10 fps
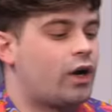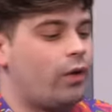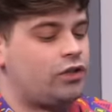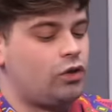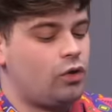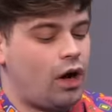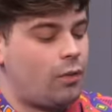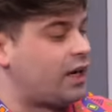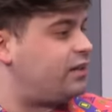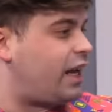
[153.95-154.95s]
are going to, uh,
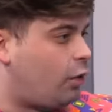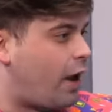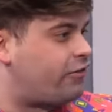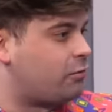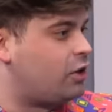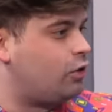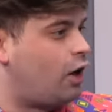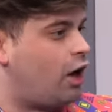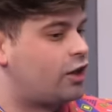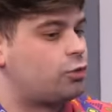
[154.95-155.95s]
we're gonna take it away from you
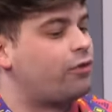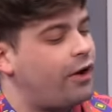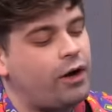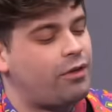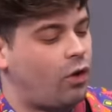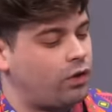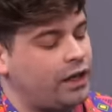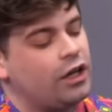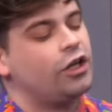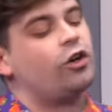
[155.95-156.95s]
because uh, we're very
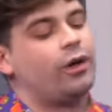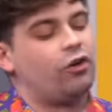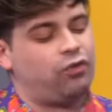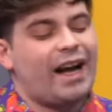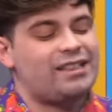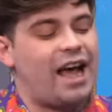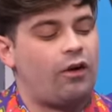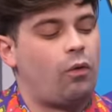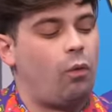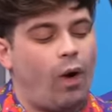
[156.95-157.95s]
withholding. You're going to write
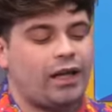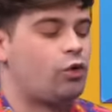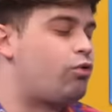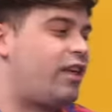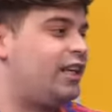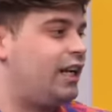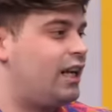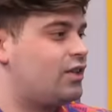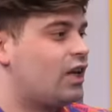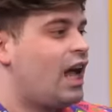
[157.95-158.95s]
down what you think it
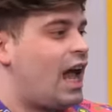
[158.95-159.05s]
is,